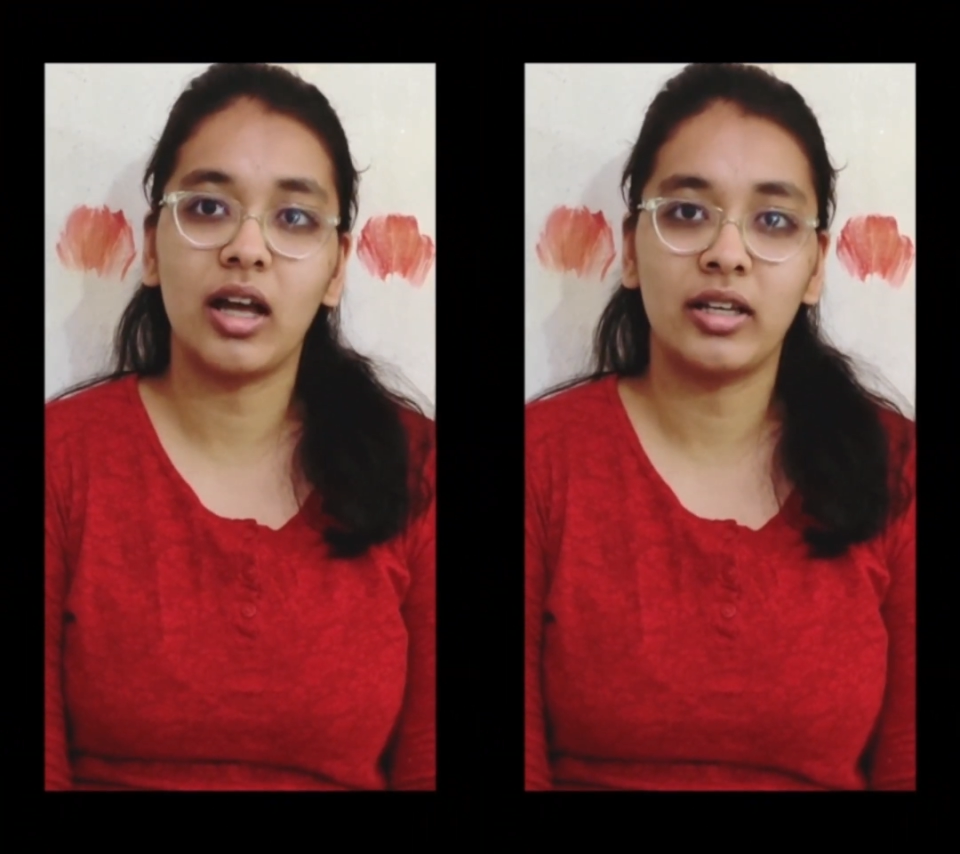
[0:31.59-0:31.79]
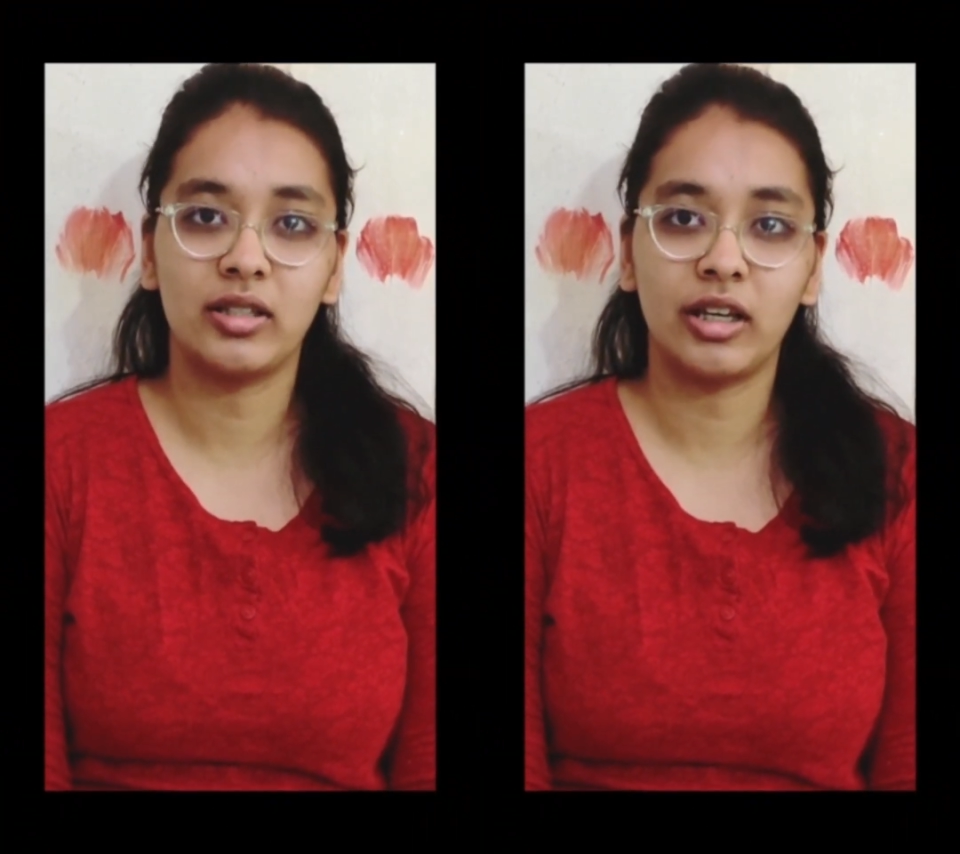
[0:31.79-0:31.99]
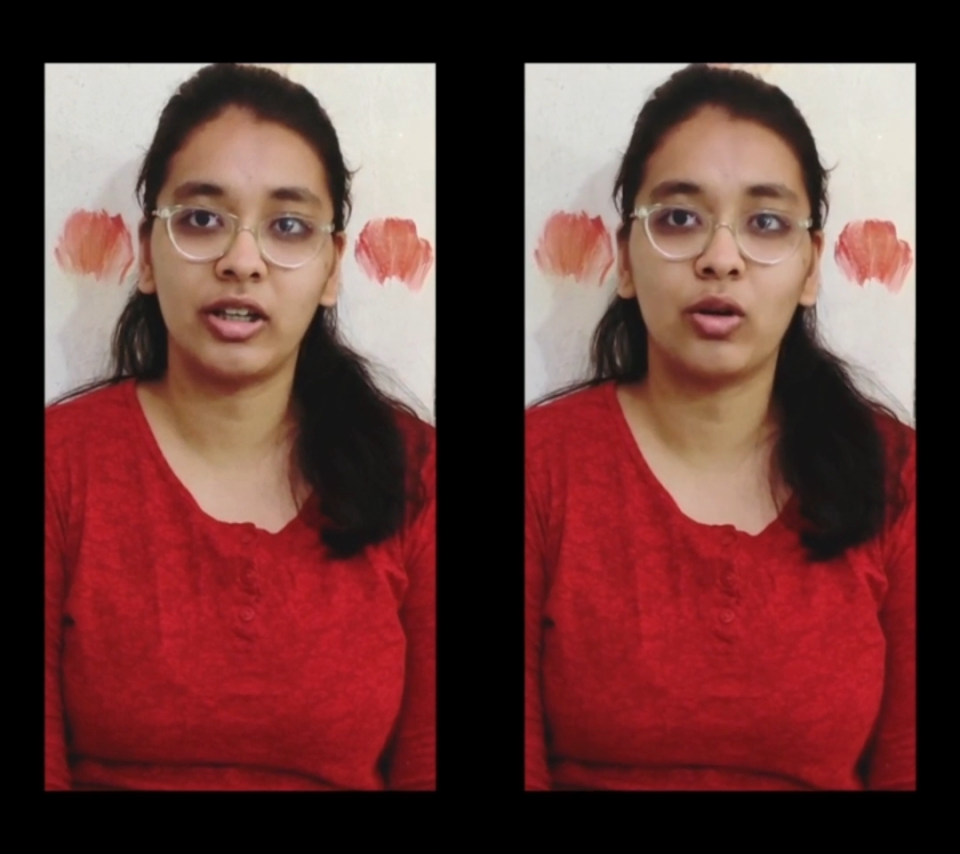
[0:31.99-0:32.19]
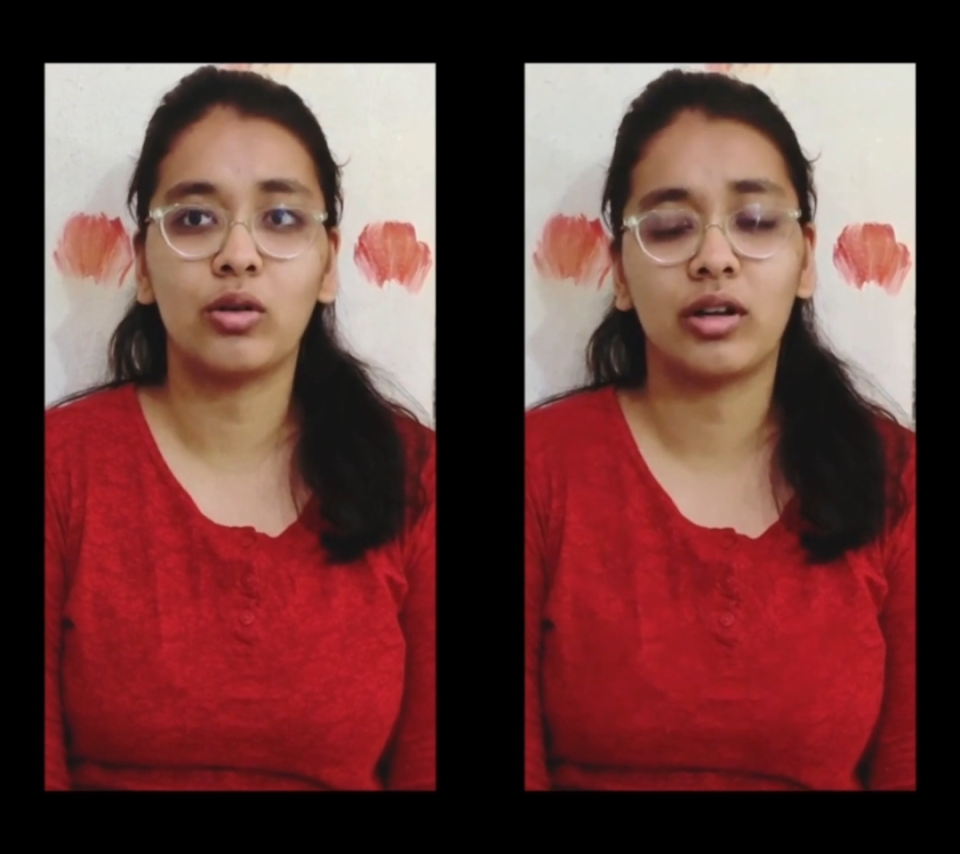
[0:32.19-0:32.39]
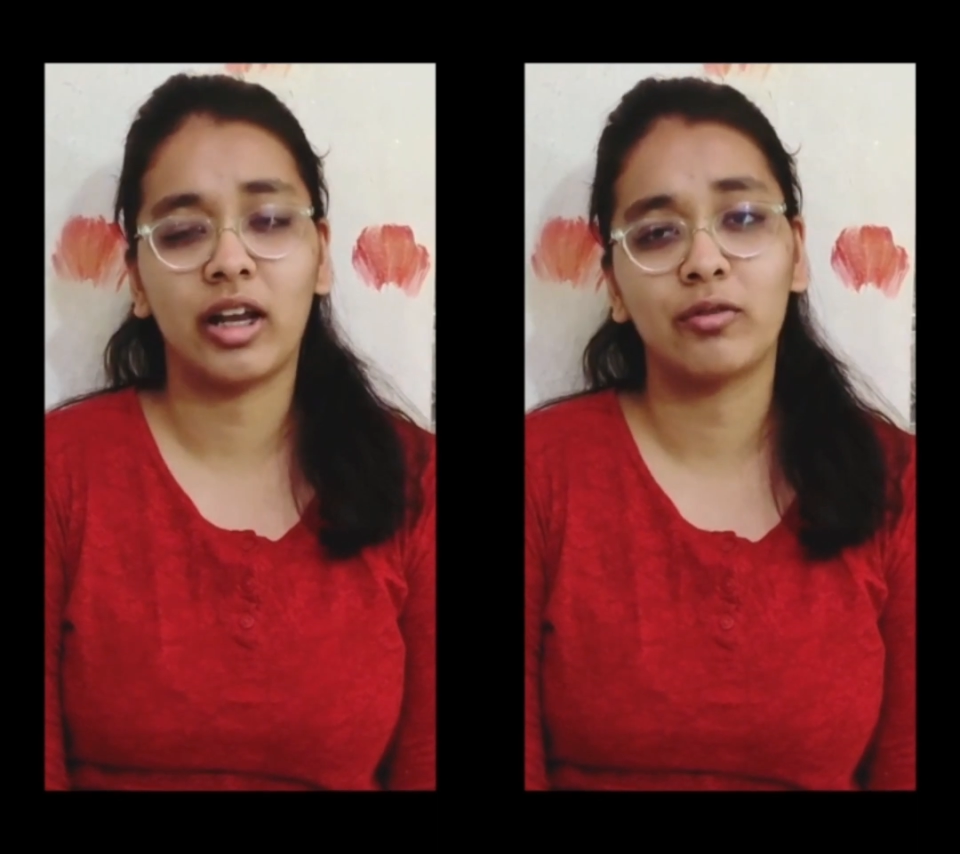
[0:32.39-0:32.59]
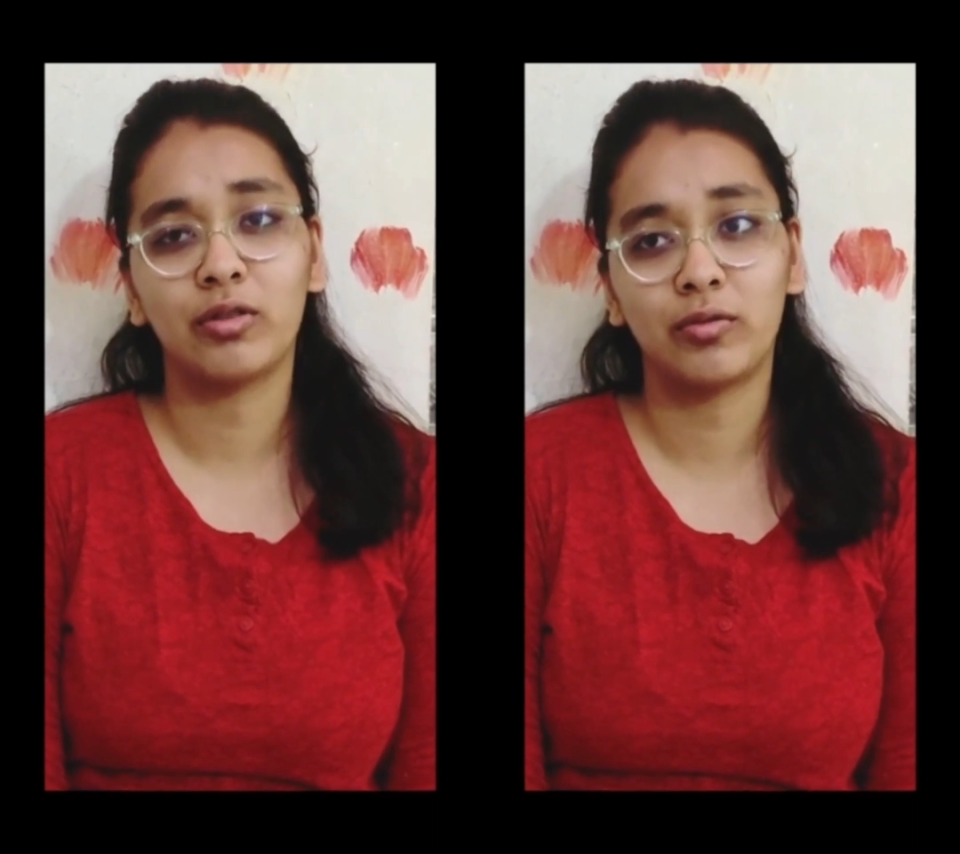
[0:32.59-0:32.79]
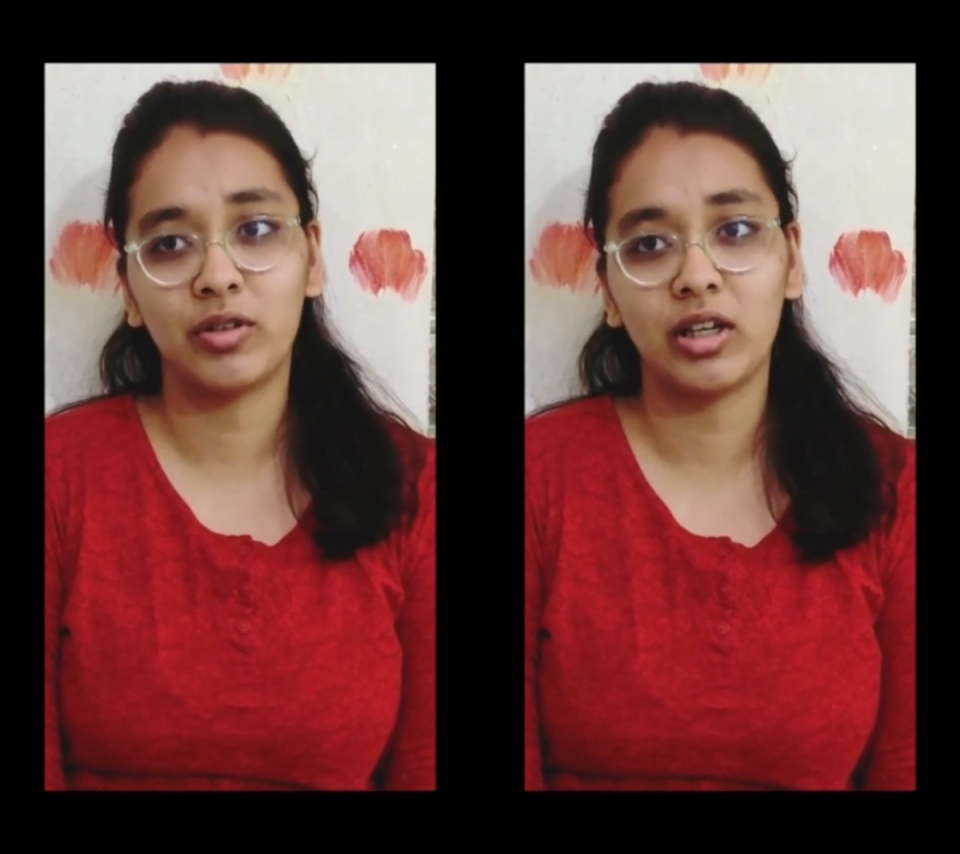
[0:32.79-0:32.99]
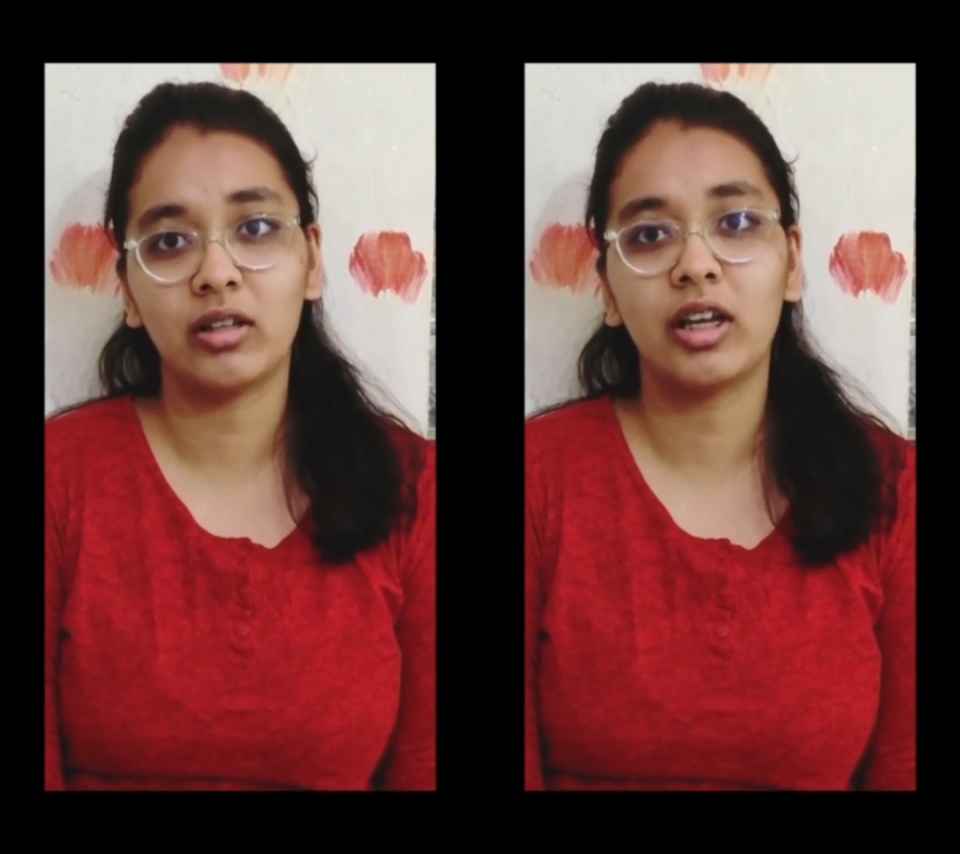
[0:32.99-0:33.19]
I secured rank
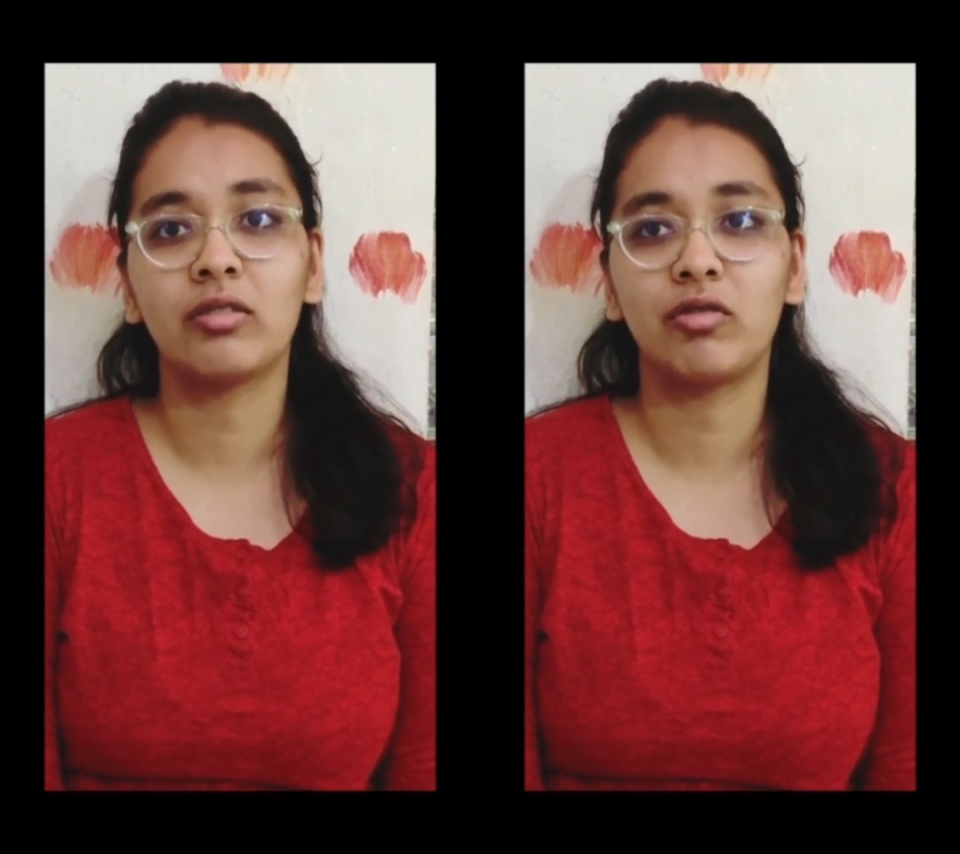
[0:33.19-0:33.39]
15 in